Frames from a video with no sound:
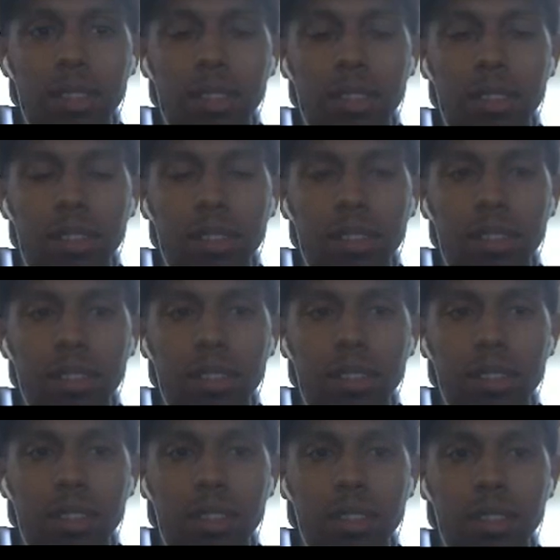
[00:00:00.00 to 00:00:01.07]
Battlefield
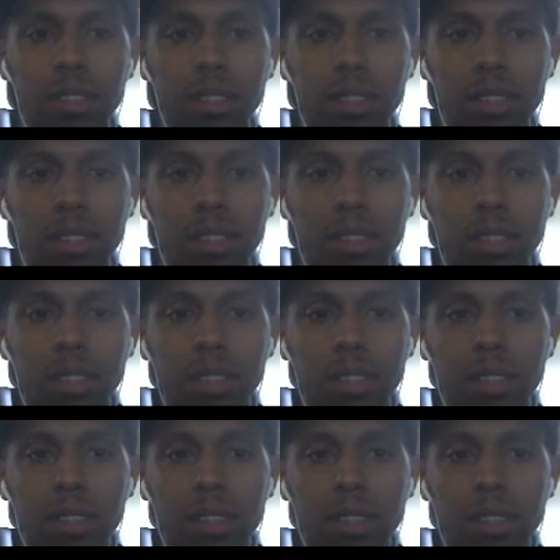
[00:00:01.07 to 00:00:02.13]
One but I
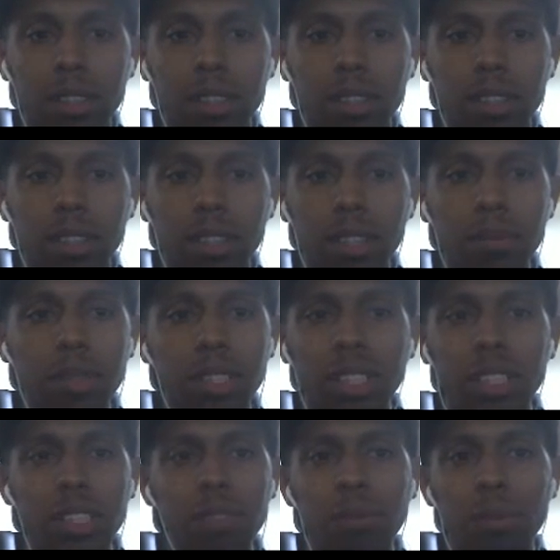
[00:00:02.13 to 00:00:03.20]
do think you don't. I mean,
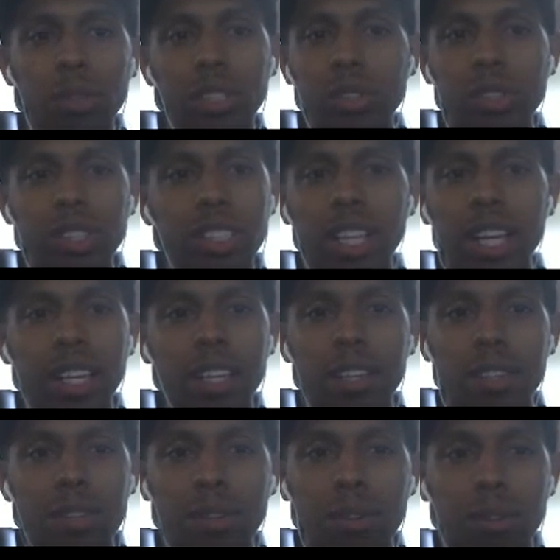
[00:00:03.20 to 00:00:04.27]
1943 is lacking
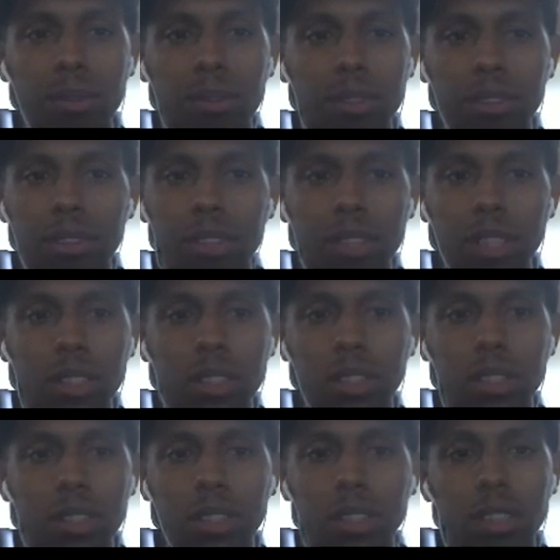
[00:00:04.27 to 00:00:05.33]
too. That's you
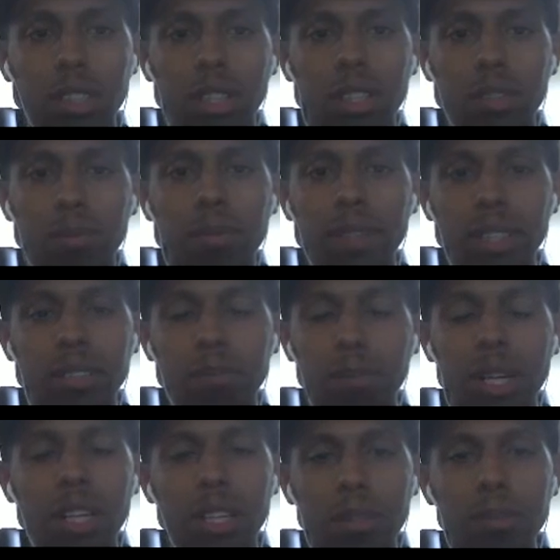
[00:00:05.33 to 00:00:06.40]
play more. Be-
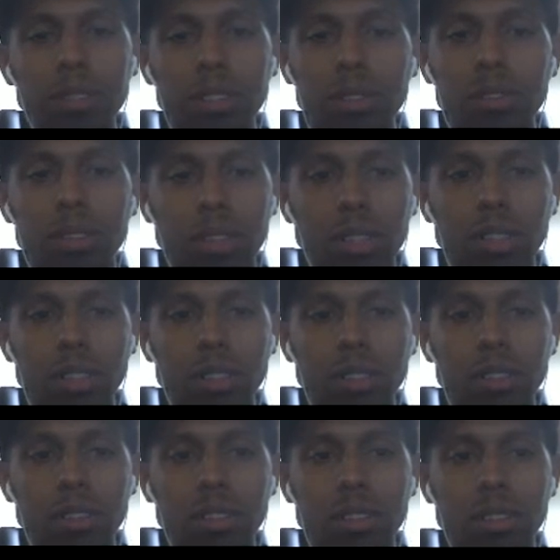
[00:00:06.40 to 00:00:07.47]
Beckham V2 is good.
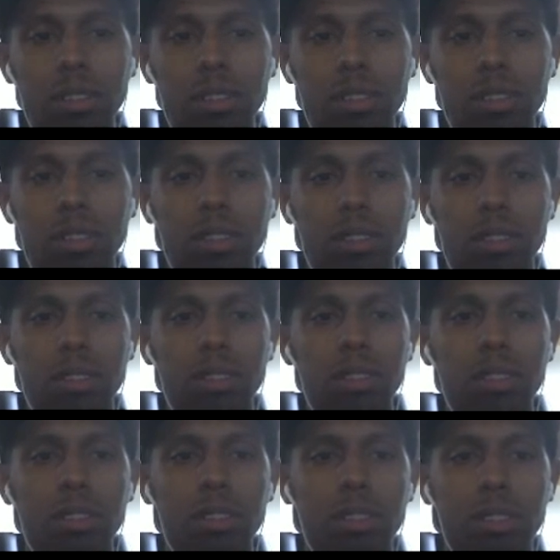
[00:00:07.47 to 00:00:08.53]
Three
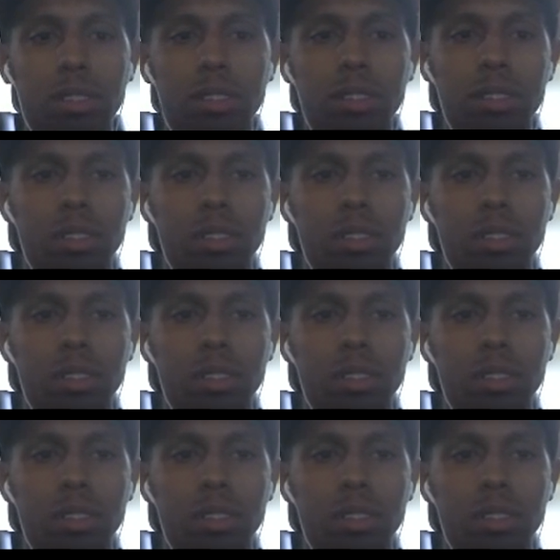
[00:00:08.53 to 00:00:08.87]
backlog as for